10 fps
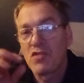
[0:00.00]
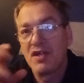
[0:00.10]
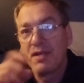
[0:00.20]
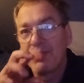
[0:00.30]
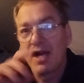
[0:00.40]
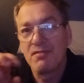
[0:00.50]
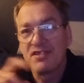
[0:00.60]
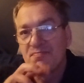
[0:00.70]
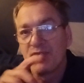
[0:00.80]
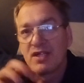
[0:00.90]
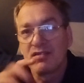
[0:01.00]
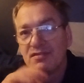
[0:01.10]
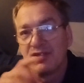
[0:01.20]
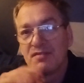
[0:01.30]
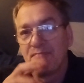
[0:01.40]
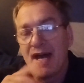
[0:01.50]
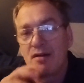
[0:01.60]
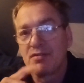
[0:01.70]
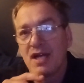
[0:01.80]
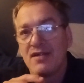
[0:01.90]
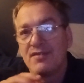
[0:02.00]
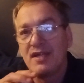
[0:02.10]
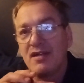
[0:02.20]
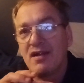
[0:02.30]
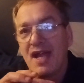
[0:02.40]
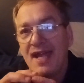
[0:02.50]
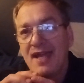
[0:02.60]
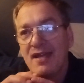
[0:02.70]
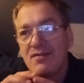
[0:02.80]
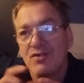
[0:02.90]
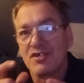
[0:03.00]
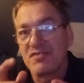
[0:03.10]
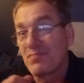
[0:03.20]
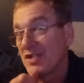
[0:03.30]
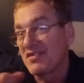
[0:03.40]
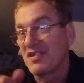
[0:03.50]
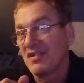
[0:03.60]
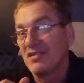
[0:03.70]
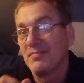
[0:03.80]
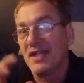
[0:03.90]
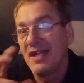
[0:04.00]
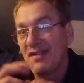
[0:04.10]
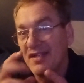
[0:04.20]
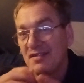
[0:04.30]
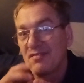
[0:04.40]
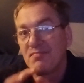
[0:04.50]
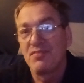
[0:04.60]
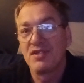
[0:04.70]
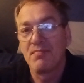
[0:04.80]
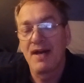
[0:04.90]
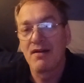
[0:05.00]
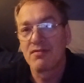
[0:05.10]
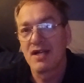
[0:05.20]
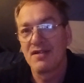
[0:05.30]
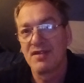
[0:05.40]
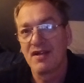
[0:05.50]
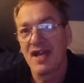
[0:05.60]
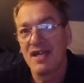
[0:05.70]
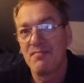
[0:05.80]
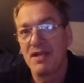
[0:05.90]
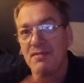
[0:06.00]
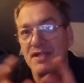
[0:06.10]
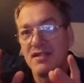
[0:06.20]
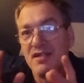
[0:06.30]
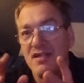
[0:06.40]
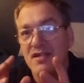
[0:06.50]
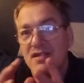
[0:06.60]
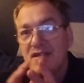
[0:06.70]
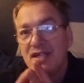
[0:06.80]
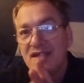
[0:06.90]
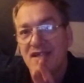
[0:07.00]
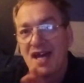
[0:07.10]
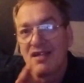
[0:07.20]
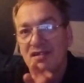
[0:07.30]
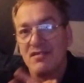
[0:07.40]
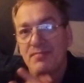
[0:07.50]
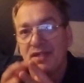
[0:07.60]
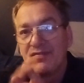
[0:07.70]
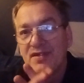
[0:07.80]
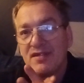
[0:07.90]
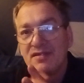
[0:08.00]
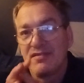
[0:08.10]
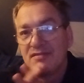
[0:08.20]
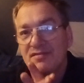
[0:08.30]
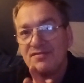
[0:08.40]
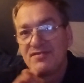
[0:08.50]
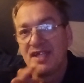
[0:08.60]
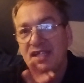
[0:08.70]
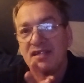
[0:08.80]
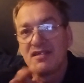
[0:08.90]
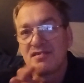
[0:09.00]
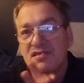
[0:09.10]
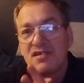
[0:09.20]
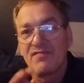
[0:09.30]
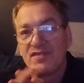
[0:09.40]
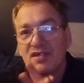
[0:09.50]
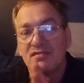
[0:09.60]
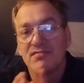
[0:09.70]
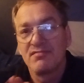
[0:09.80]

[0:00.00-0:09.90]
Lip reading: they probably sprinkled the powder on there or spritzed it a little bit and then put the powder on there, and then maybe it got a little bit of the stickiness of the